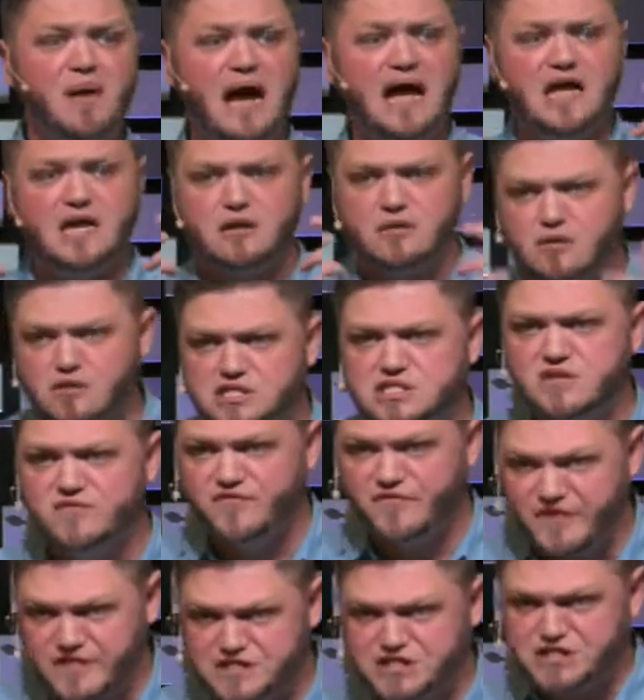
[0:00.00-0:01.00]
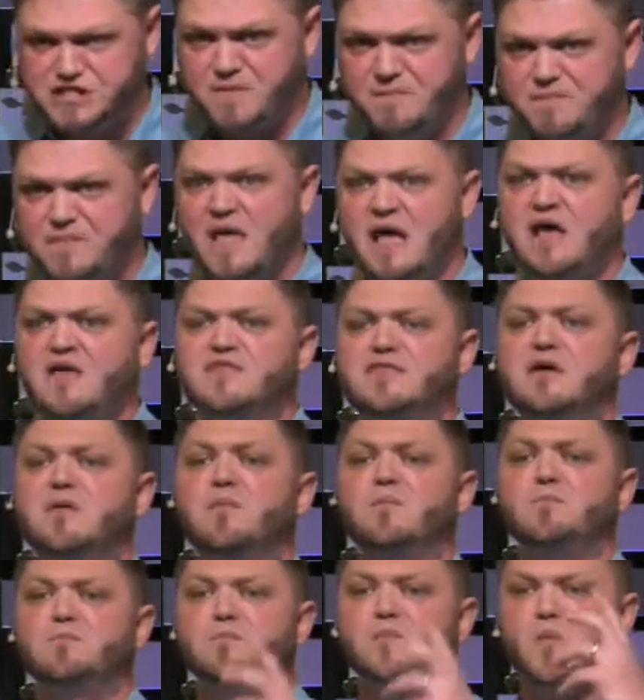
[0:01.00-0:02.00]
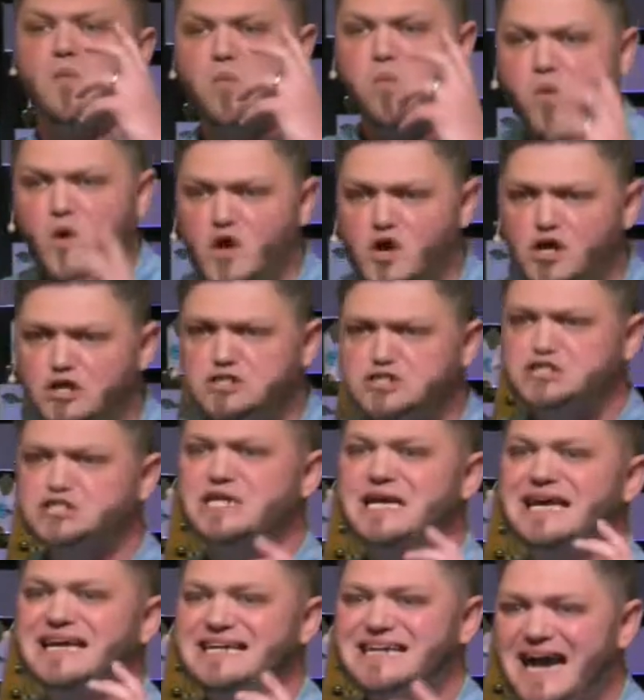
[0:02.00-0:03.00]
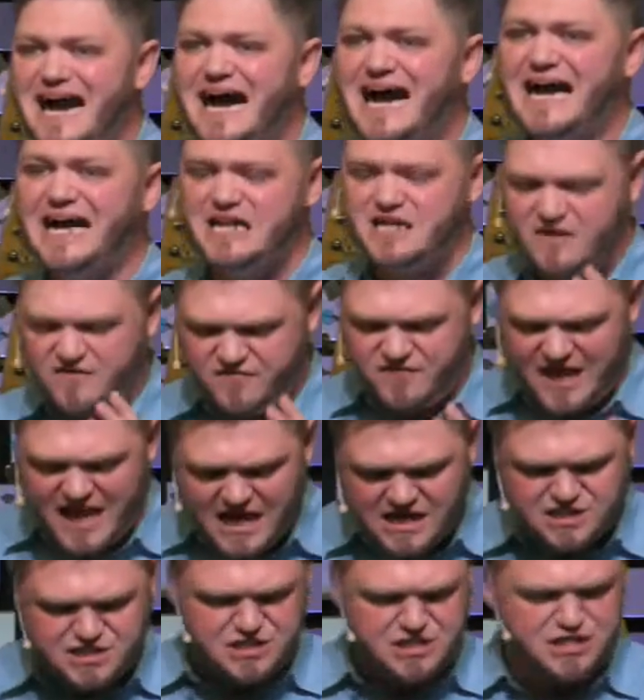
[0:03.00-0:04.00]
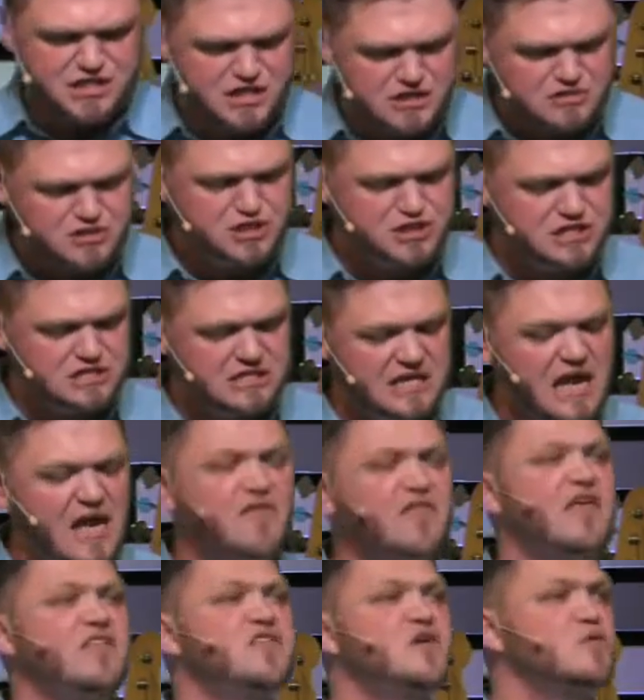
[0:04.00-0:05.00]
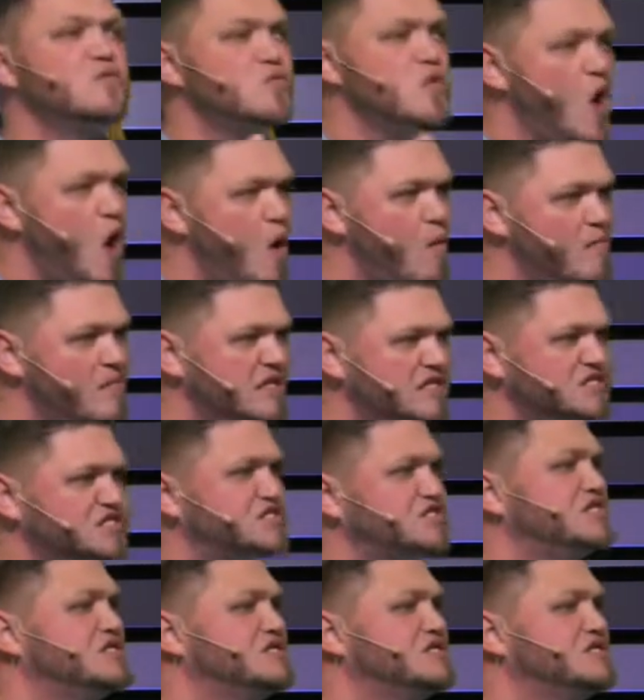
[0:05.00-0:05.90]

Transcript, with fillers: crucifixion. The worst kind of execution that the Romans could